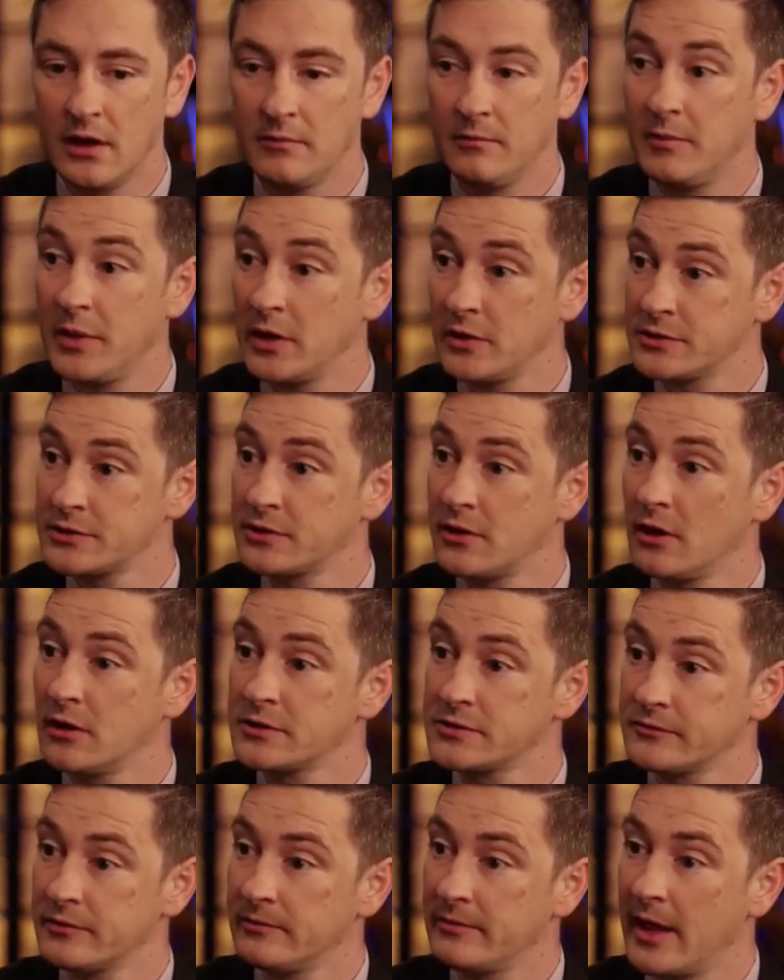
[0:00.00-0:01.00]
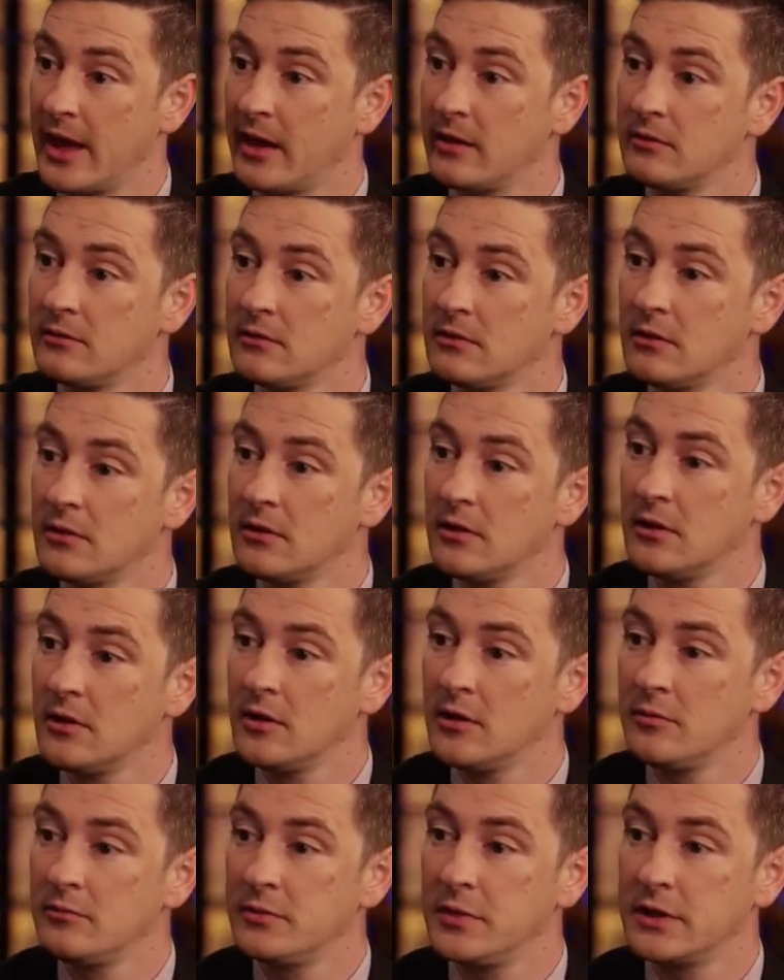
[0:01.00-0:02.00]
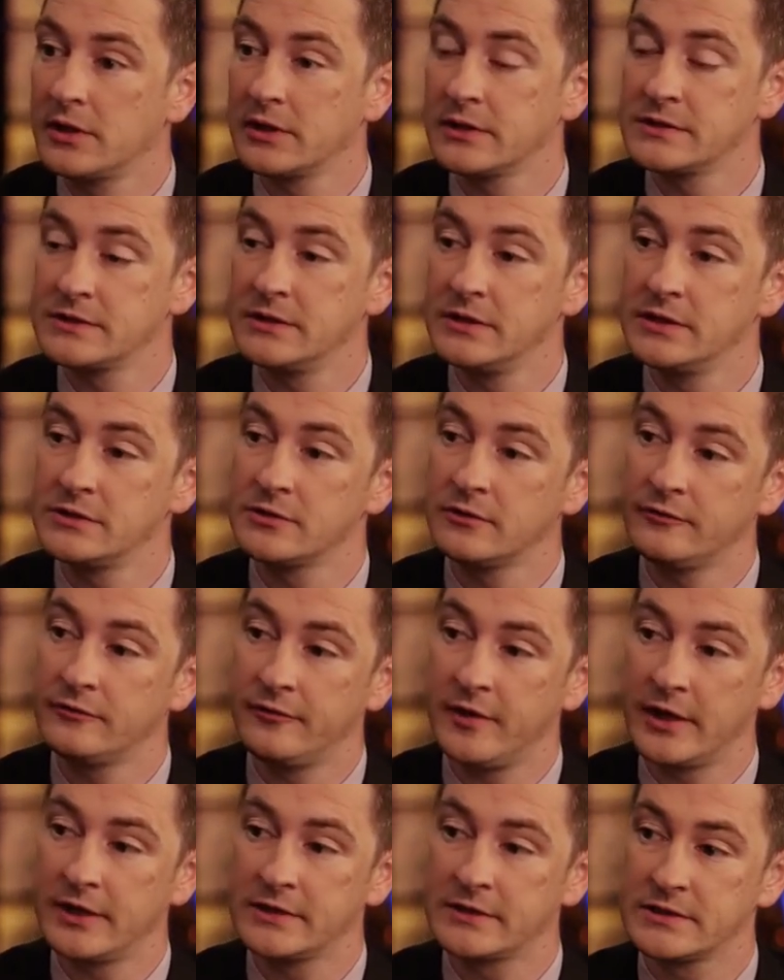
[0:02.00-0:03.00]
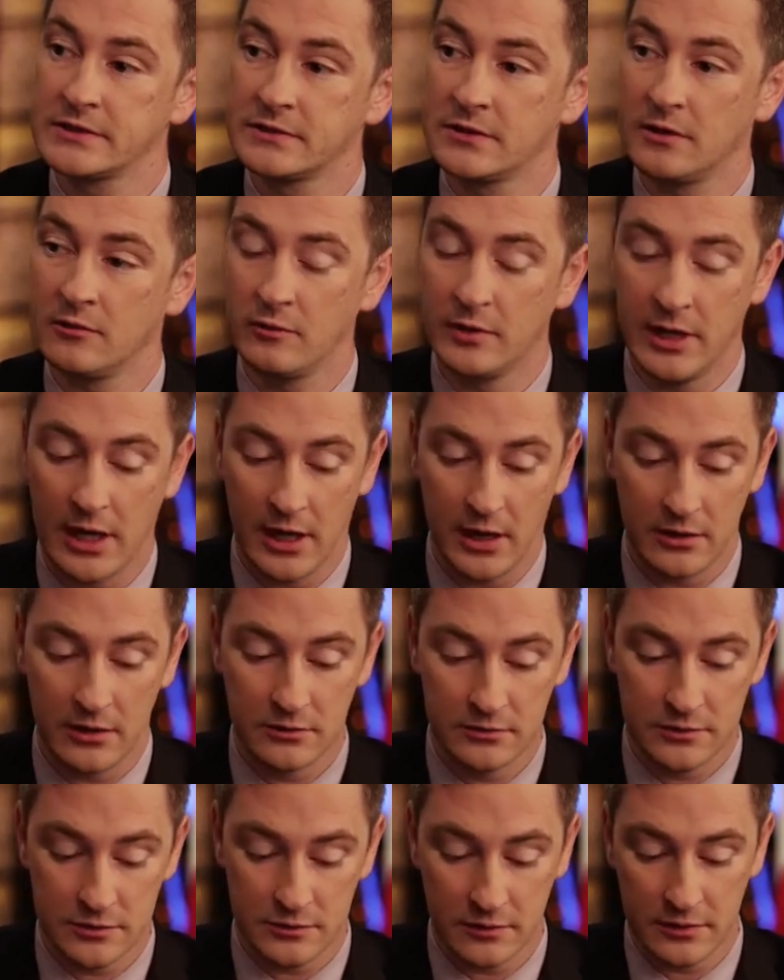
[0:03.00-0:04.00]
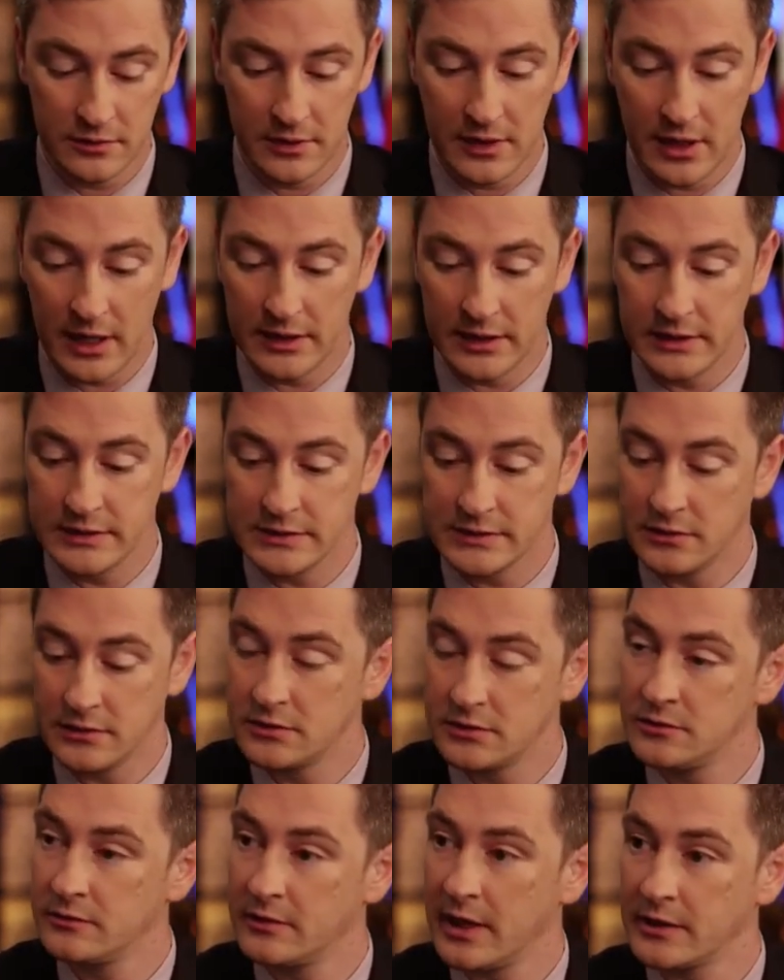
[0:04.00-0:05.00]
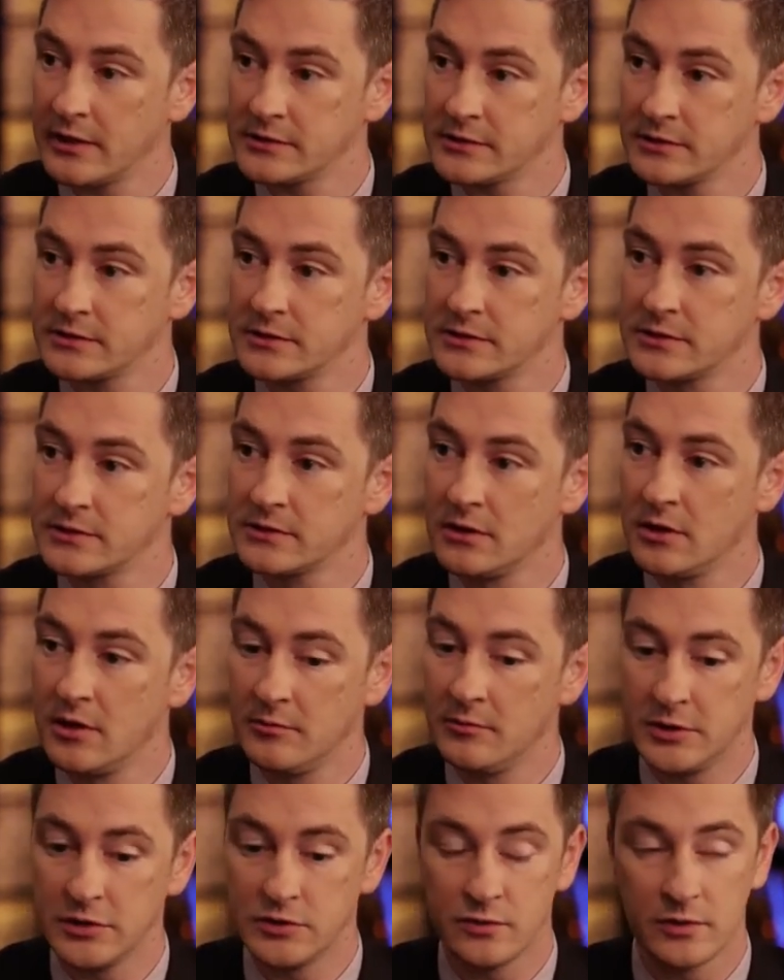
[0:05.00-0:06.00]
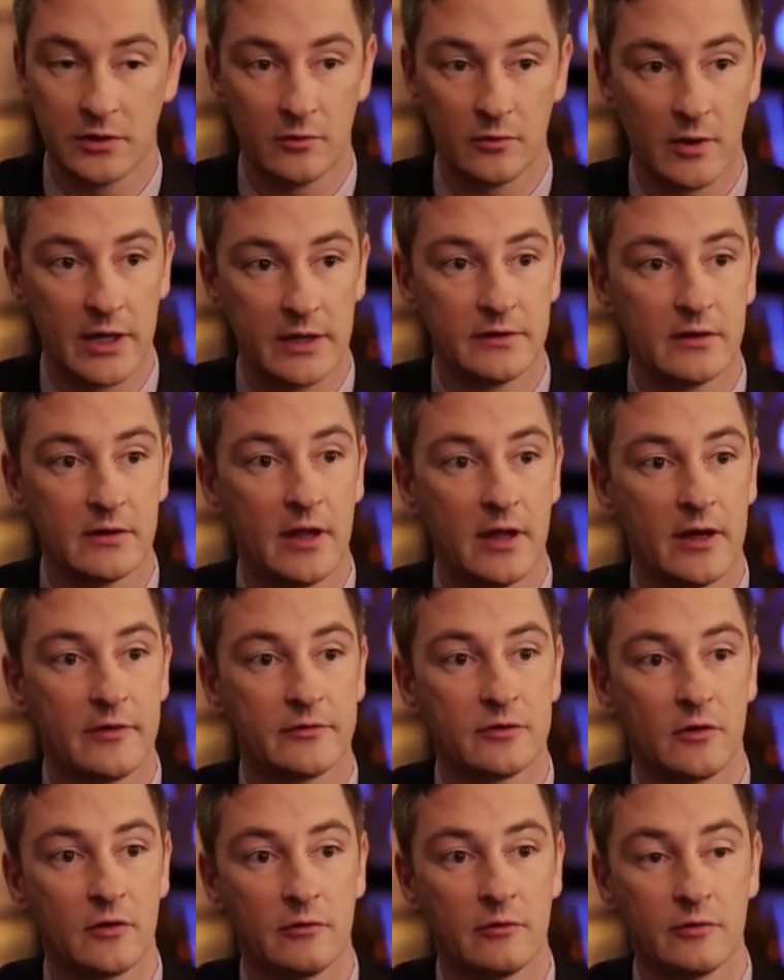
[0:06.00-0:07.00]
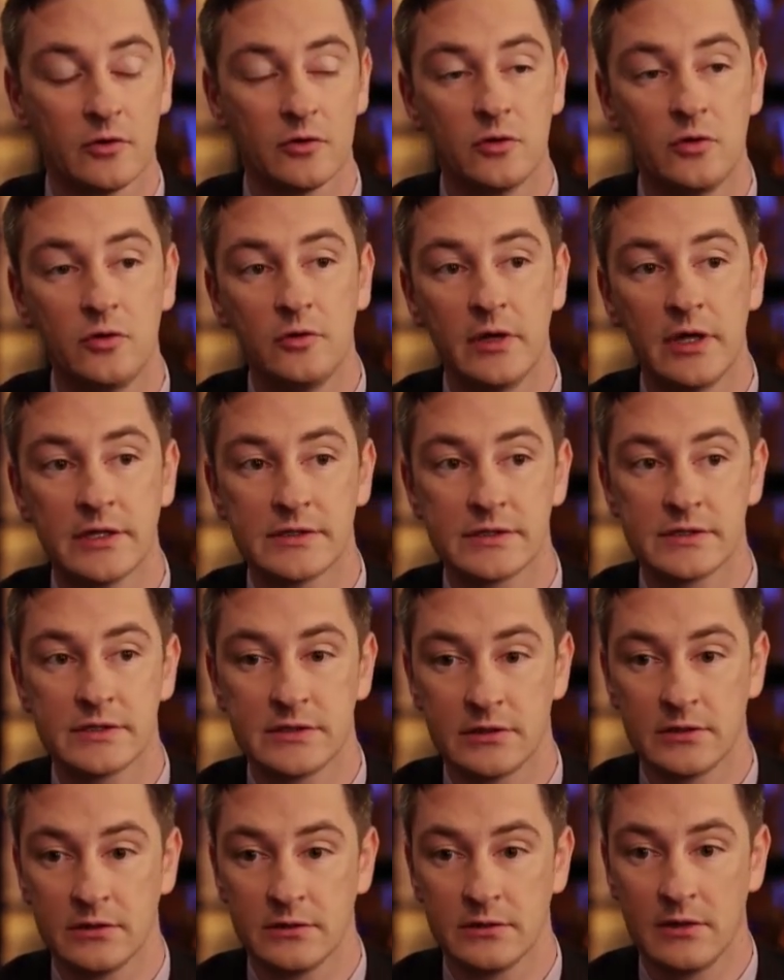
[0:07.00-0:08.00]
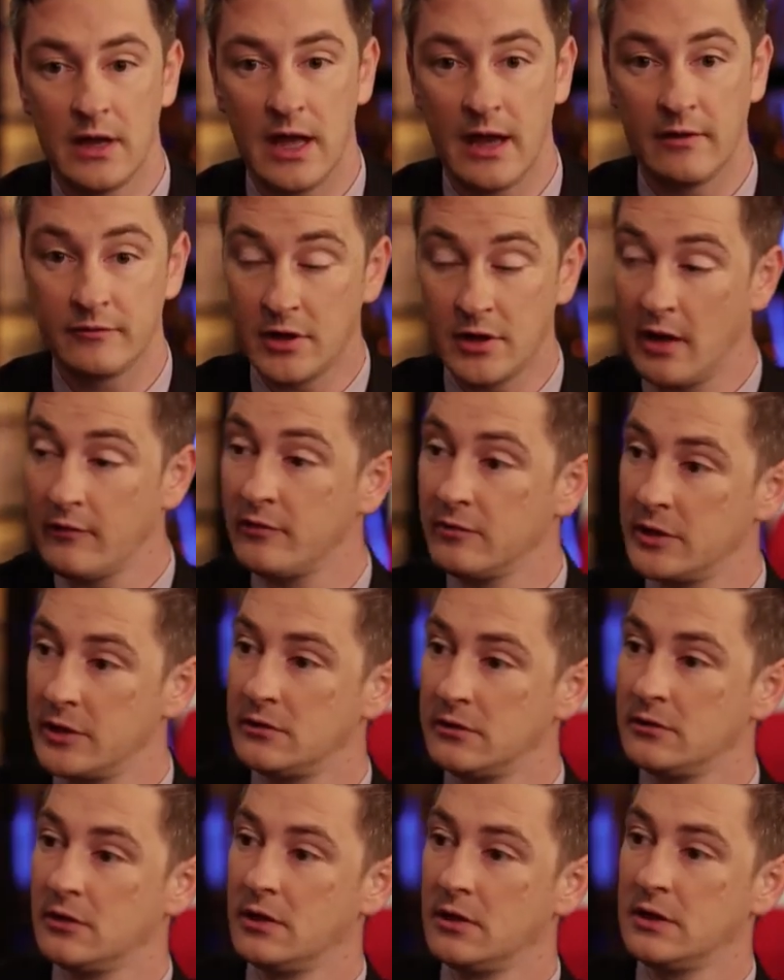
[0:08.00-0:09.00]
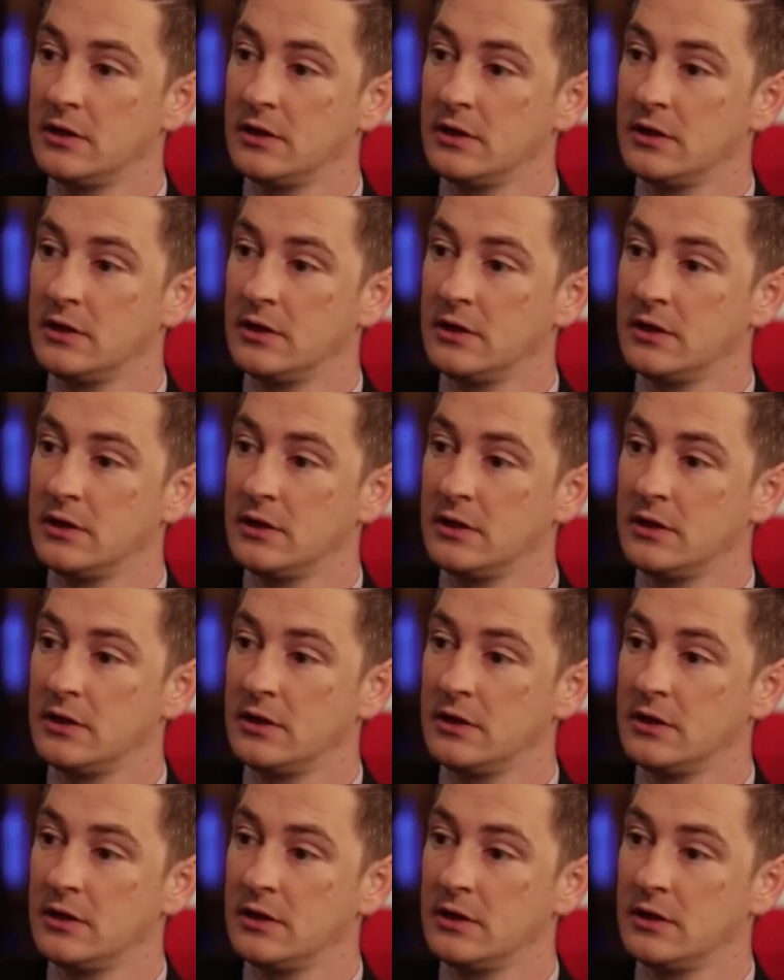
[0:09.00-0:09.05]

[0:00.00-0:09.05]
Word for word: bear scars from that because these are fights that we had during the 90s and the 2000s between the right and the left over who gets to have government